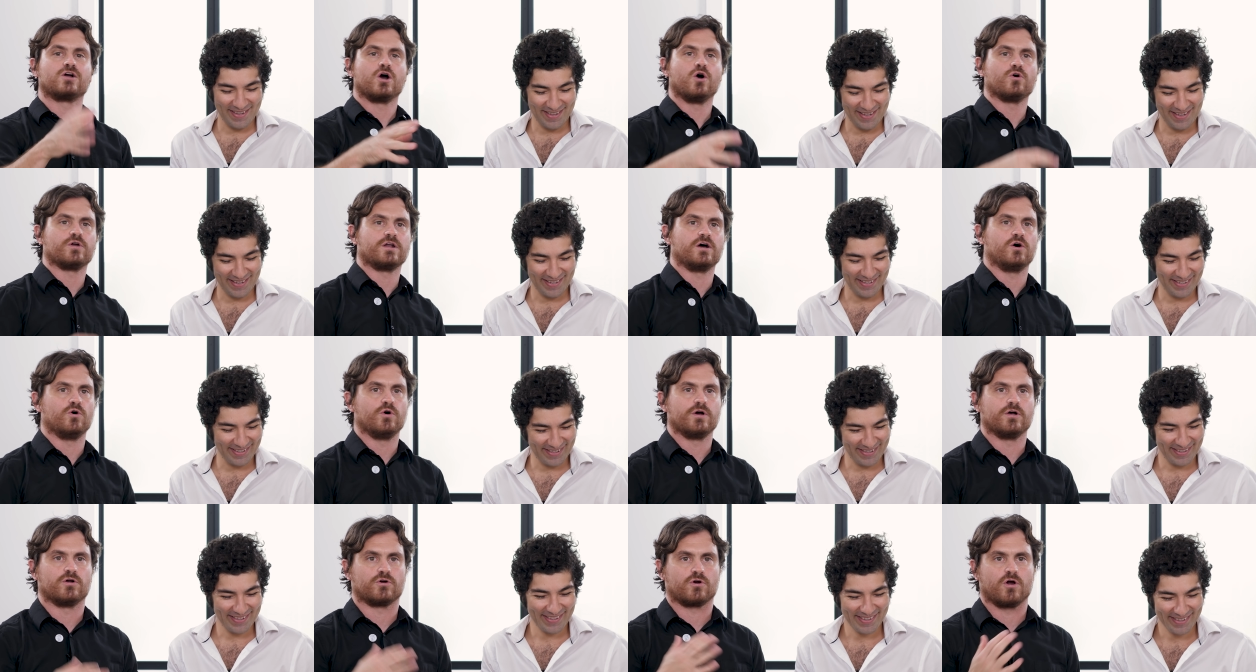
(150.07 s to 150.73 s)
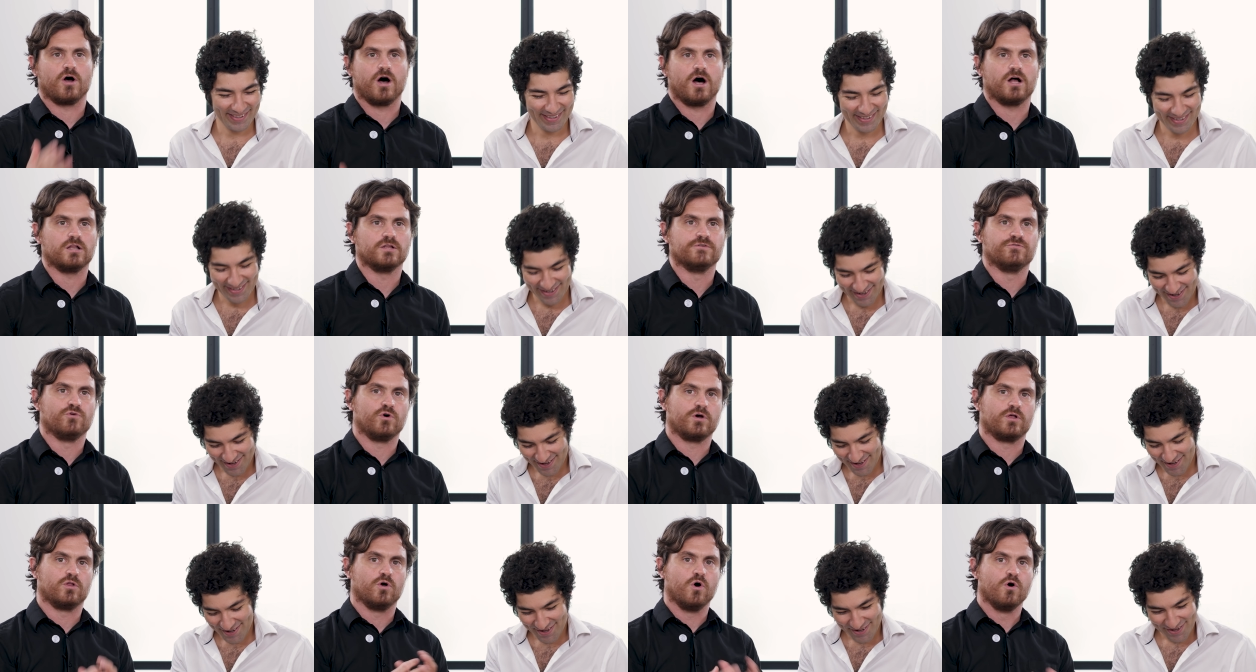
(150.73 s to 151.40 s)
Speaker 1: coconut oil or olive
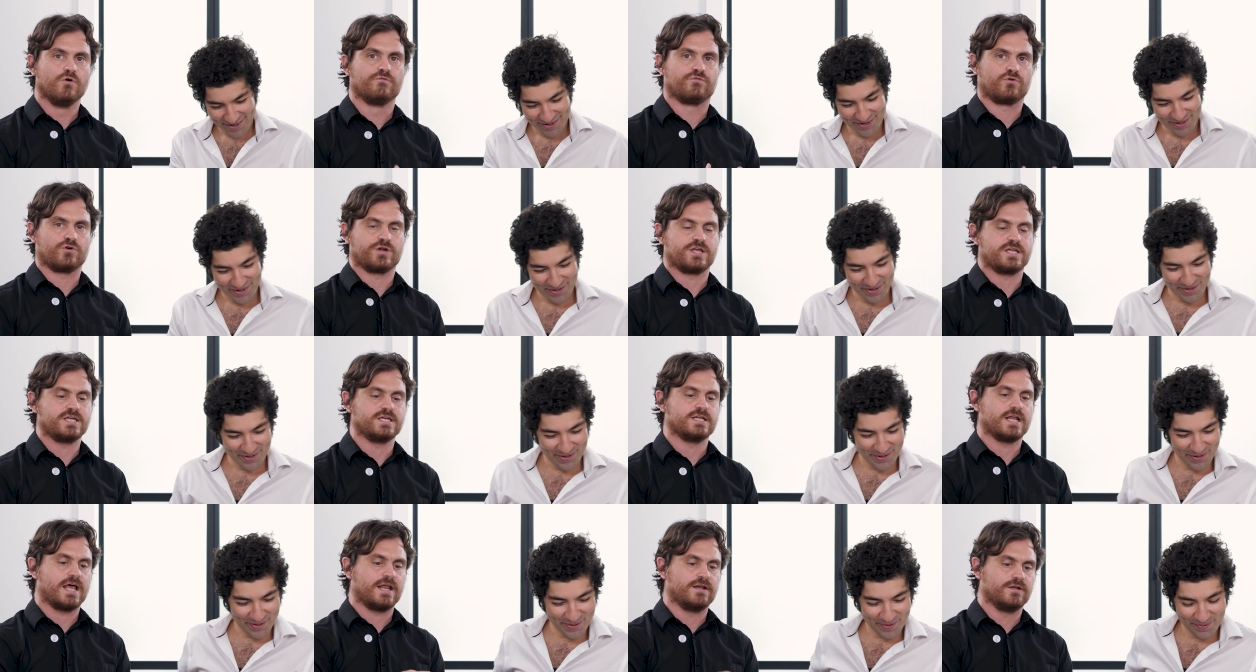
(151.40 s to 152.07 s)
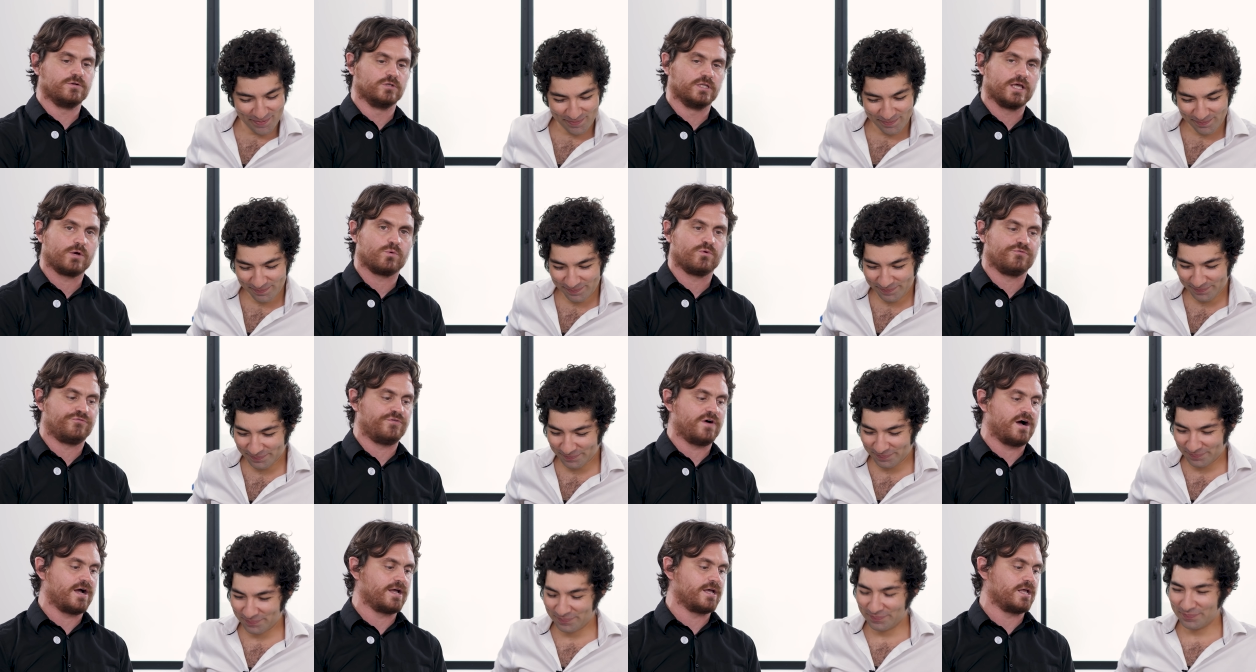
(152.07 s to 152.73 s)
oil overheat and
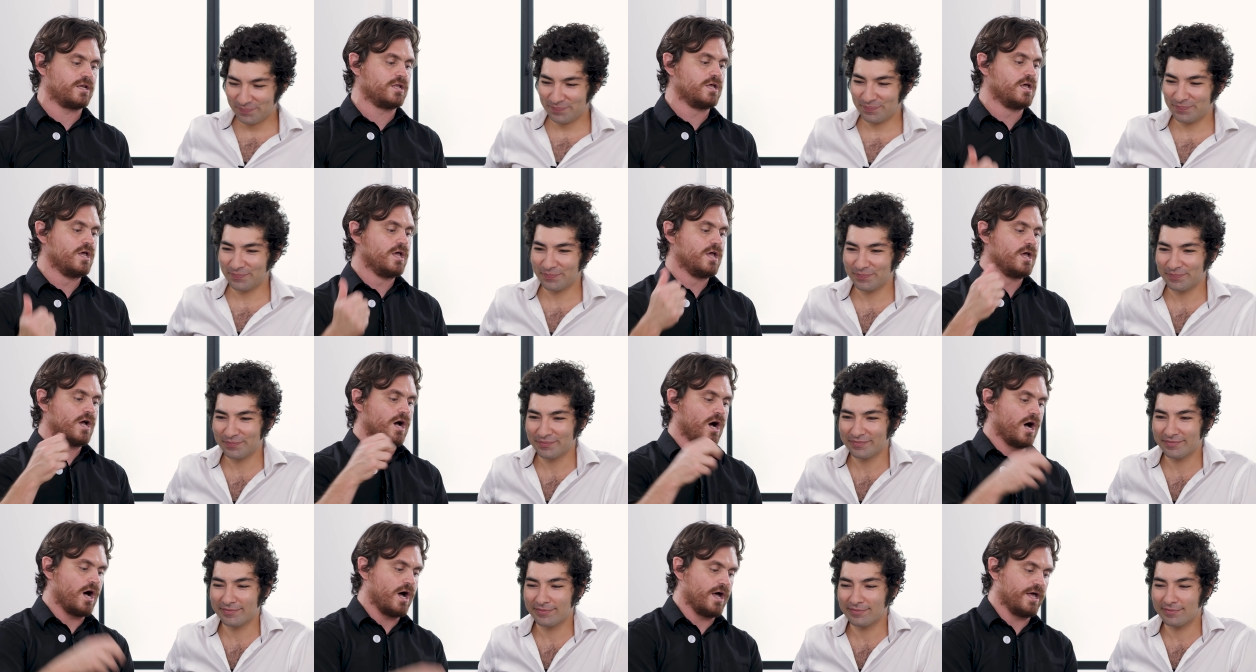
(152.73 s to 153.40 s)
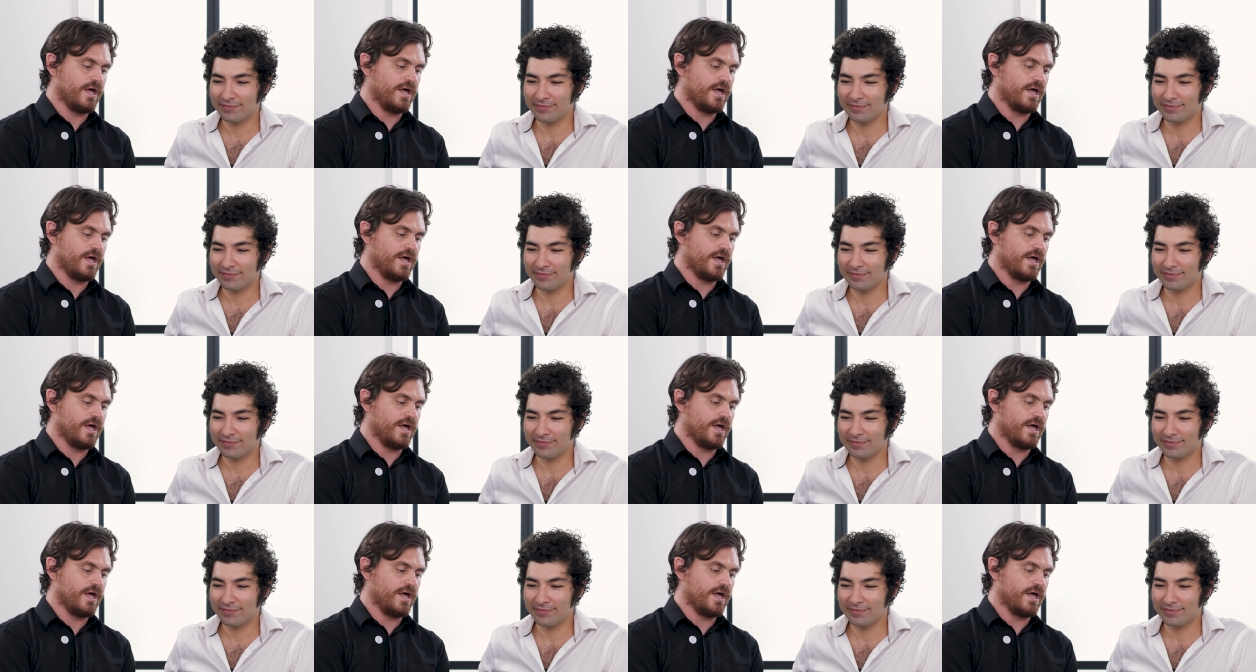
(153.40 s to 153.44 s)
liquefy it uh,